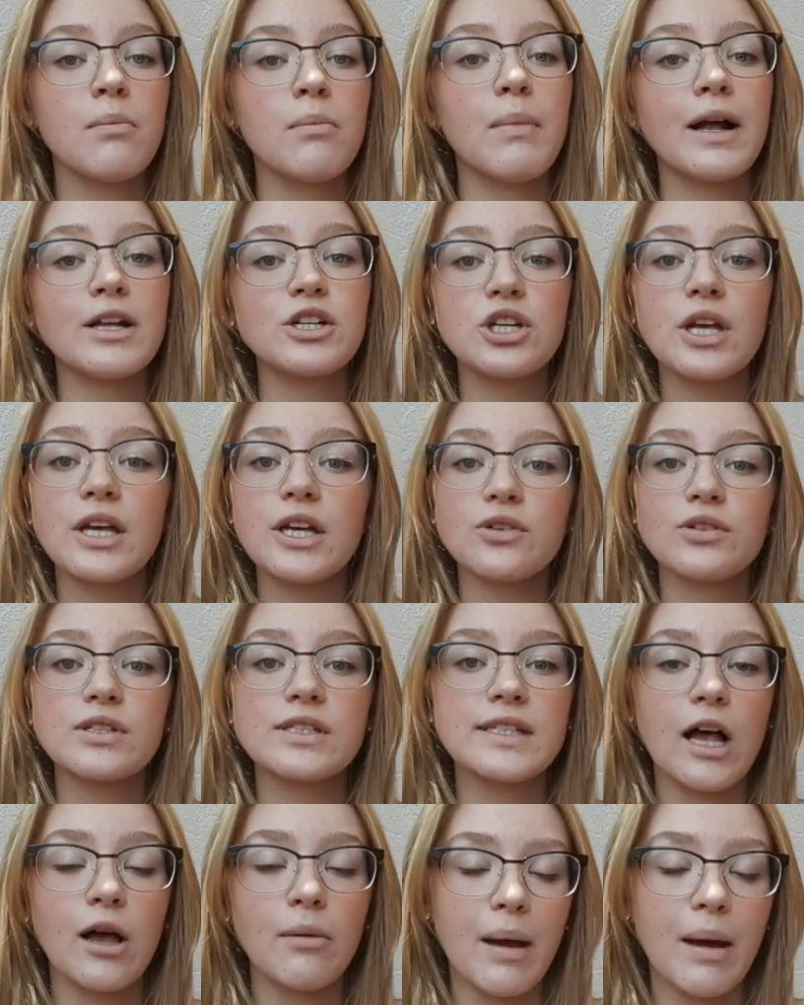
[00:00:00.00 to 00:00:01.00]
Much like your
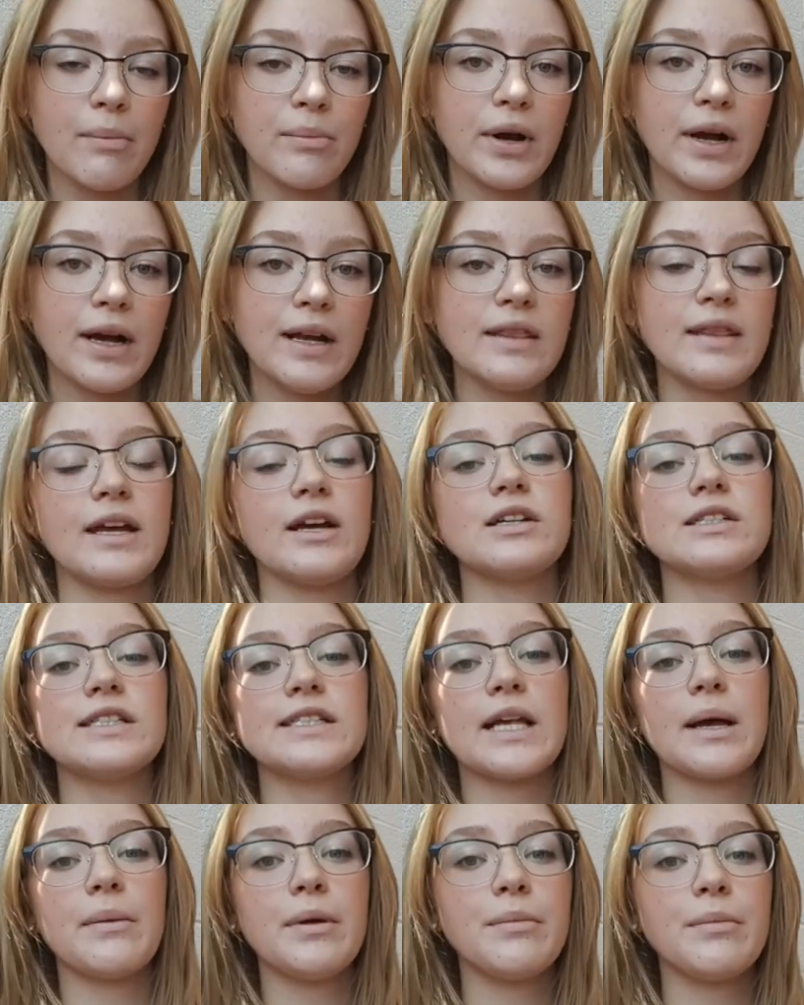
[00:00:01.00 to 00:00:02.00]
cell membrane, they are
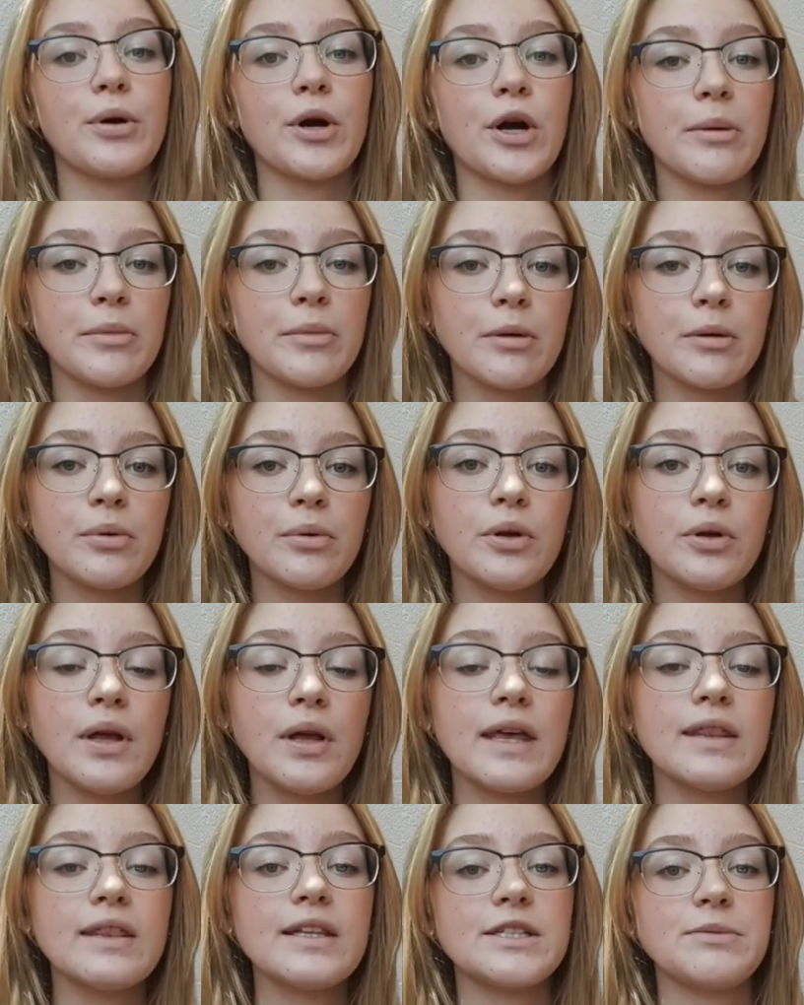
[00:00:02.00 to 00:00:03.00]

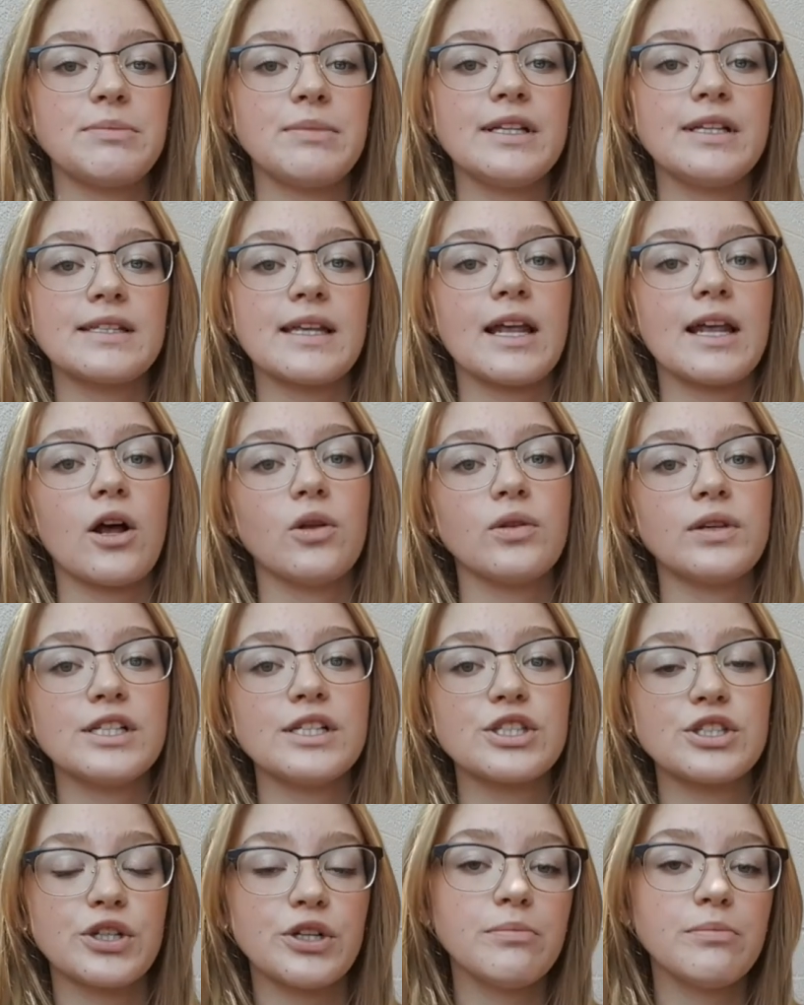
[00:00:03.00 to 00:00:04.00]
semi-permeable, and this means that only
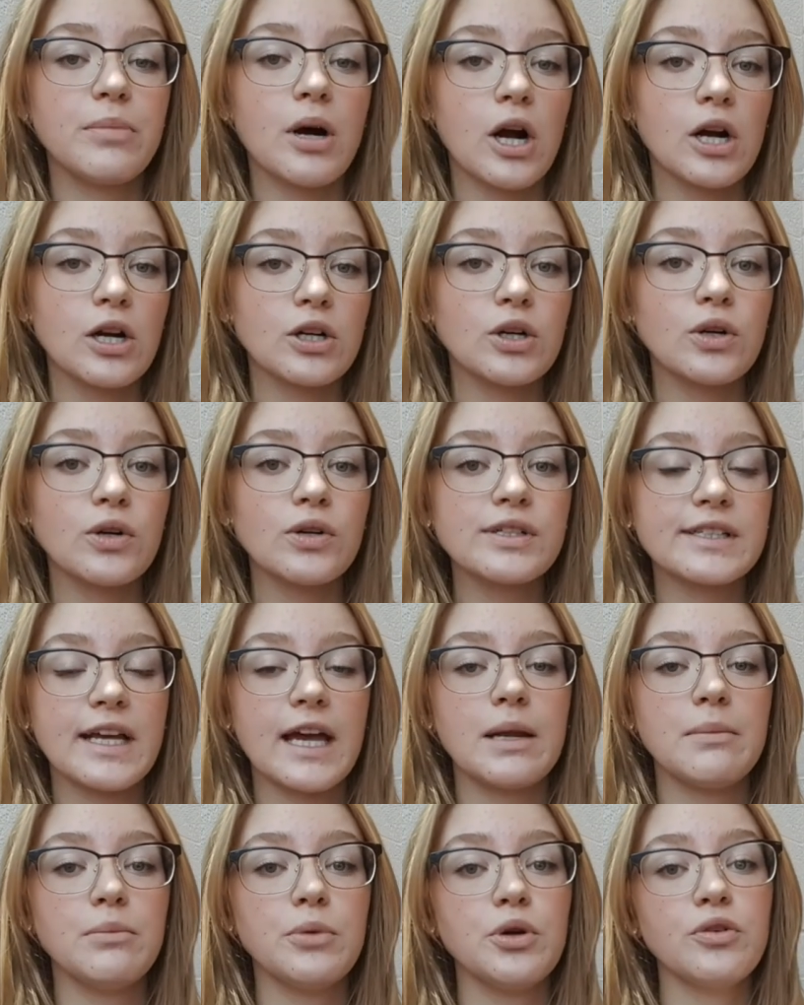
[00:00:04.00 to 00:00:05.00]
certain particles
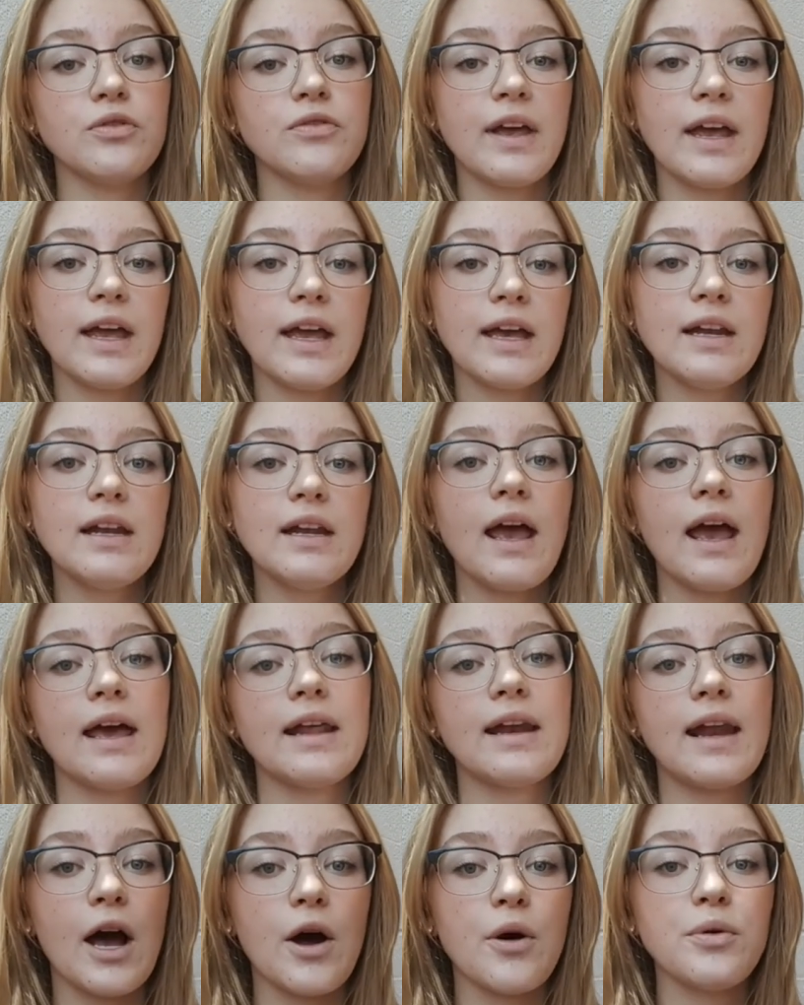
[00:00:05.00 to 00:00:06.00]
can move in
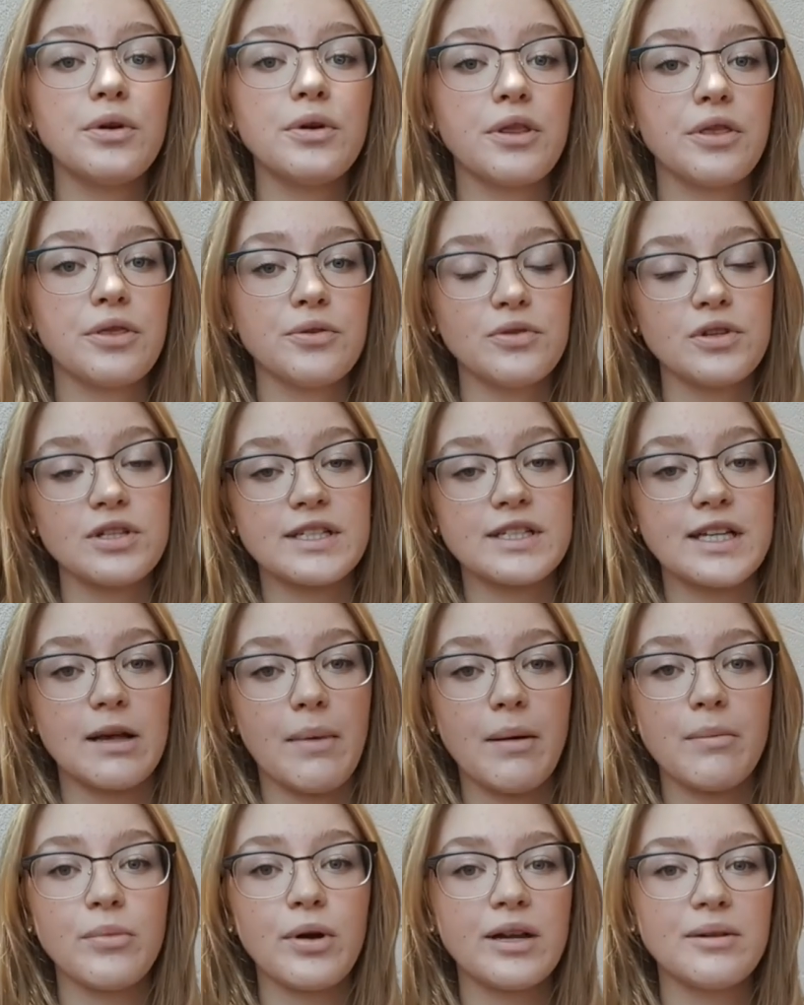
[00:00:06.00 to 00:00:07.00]
and out through the cell
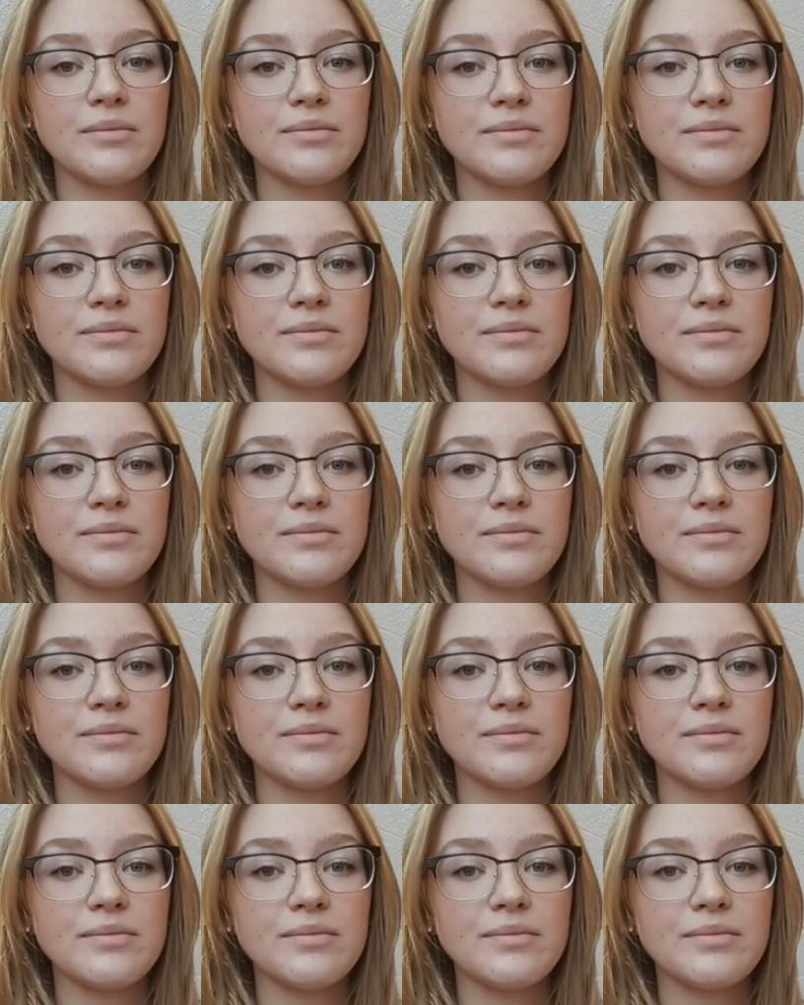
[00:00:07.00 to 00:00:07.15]
membrane.